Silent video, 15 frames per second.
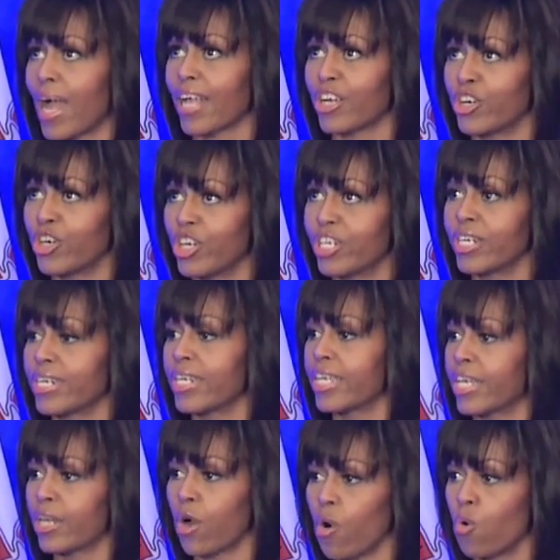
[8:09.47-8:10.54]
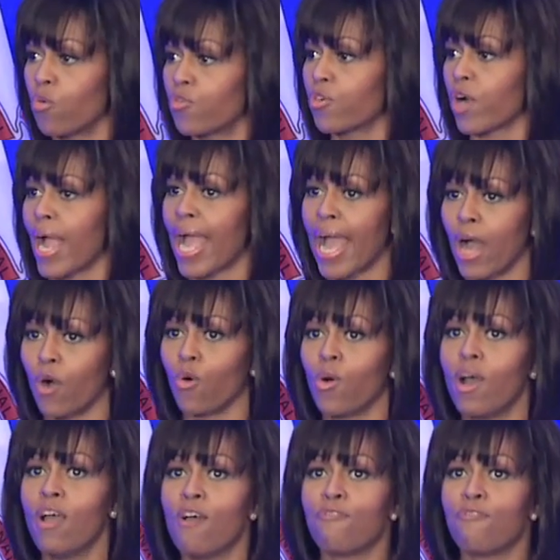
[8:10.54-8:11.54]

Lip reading: I couldn't get over how